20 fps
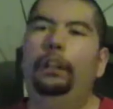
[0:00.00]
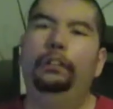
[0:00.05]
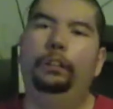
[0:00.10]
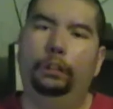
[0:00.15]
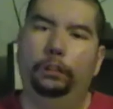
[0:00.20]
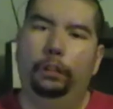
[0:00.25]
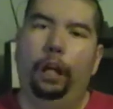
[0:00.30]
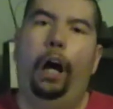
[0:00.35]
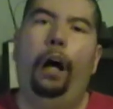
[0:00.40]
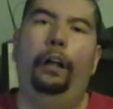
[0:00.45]

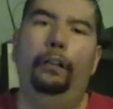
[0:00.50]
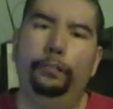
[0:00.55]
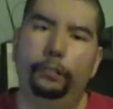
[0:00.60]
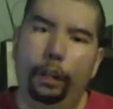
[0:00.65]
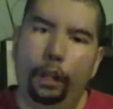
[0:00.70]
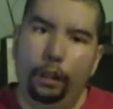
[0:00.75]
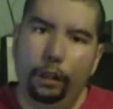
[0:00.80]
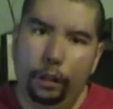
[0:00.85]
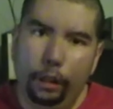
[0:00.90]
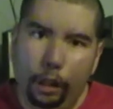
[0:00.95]

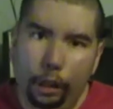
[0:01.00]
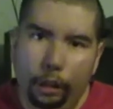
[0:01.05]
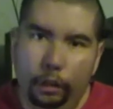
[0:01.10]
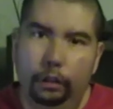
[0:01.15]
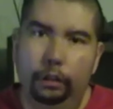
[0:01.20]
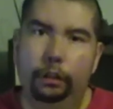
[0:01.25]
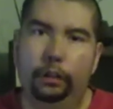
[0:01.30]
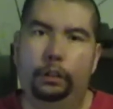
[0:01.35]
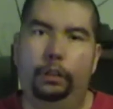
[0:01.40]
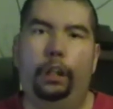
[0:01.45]
12
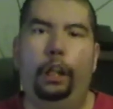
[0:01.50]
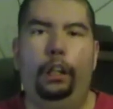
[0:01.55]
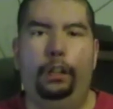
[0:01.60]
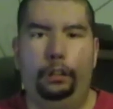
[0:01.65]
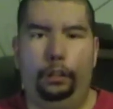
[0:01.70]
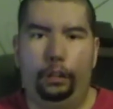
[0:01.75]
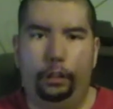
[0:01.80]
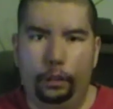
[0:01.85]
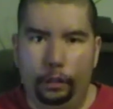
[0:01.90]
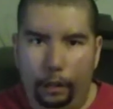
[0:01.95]
Years a
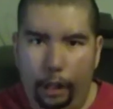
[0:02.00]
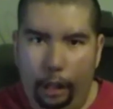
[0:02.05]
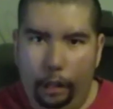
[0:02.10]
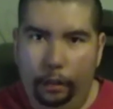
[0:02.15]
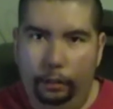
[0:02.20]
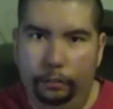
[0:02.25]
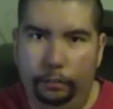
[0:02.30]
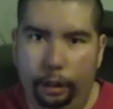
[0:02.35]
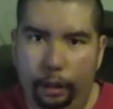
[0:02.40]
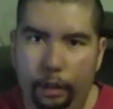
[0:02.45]

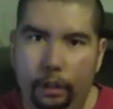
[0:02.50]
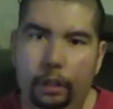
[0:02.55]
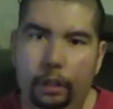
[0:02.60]
Slave.